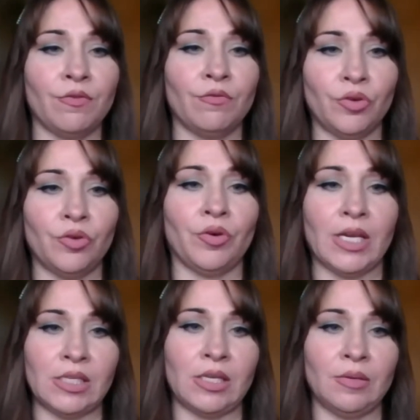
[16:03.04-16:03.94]
voter
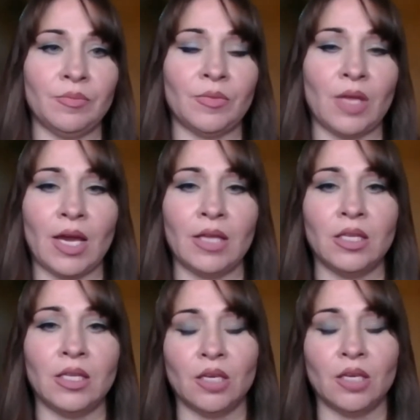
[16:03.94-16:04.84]
ID. I
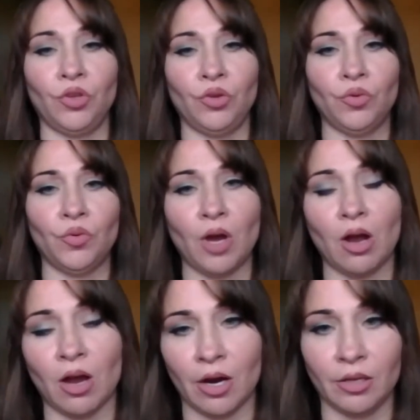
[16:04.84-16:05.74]
think if you
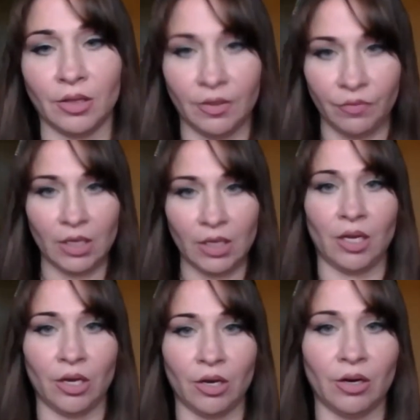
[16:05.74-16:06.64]
are living
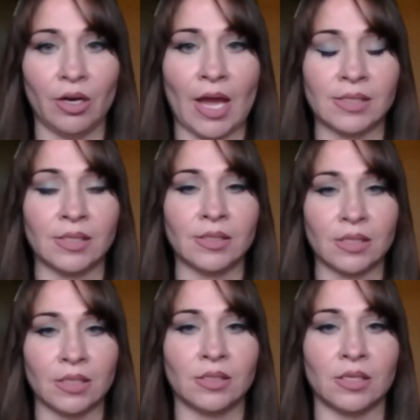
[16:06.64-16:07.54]
here as a
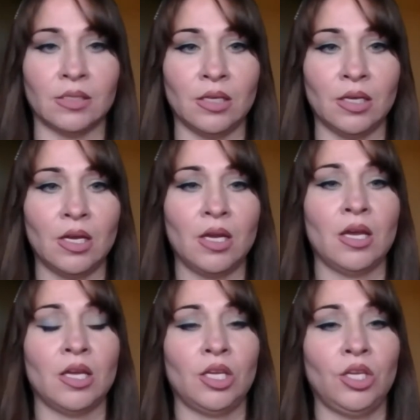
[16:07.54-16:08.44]
citizen,
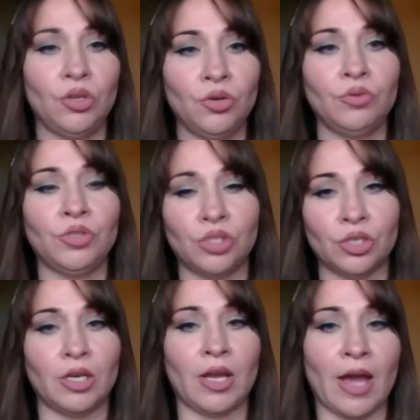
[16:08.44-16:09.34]
you
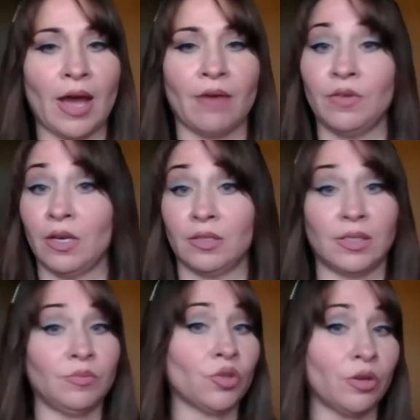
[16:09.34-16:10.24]
should have
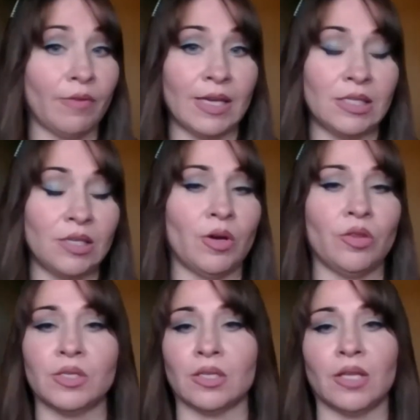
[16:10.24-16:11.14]
some sort of ID,
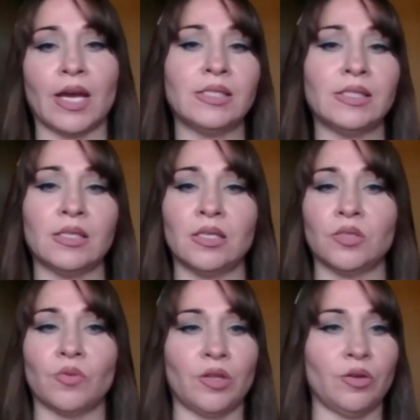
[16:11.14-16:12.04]
whether it's a
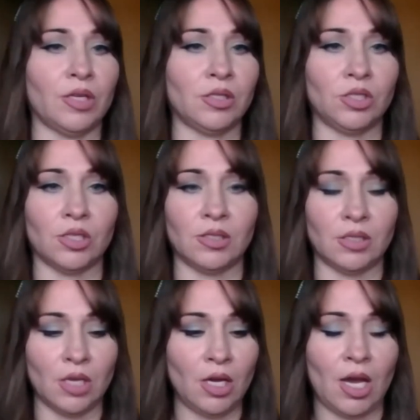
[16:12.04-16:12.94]
license, whether it's
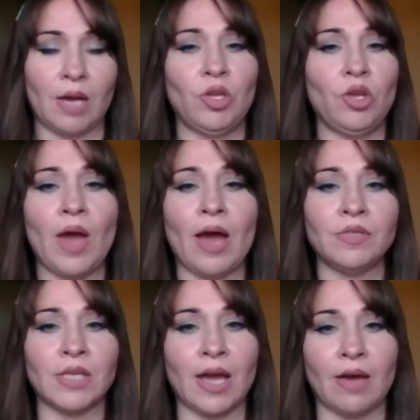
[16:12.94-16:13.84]
just, I mean, you
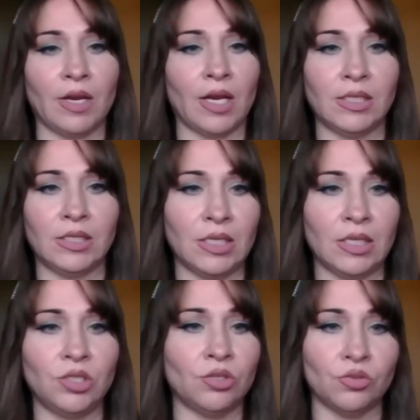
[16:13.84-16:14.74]
have to have an
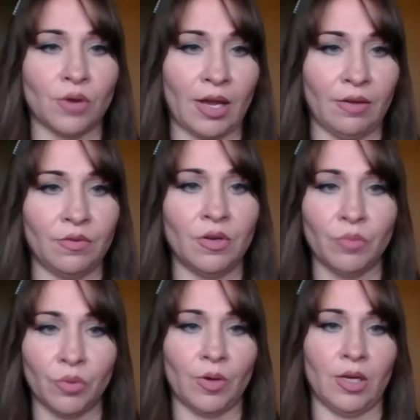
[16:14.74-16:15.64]
ID to drive,
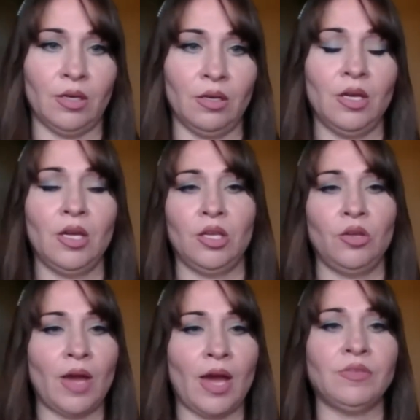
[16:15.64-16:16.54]
number one.
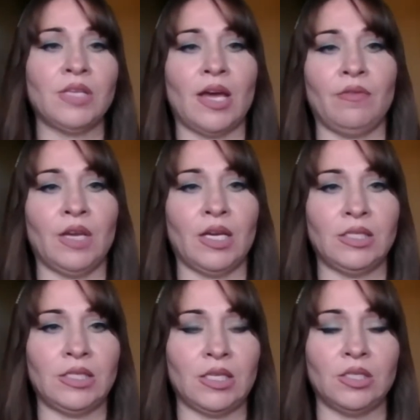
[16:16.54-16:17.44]
You have to have an
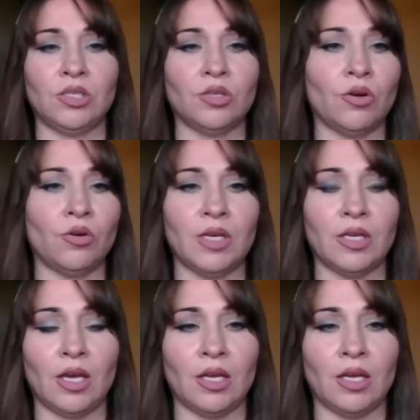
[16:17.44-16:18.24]
ID to go in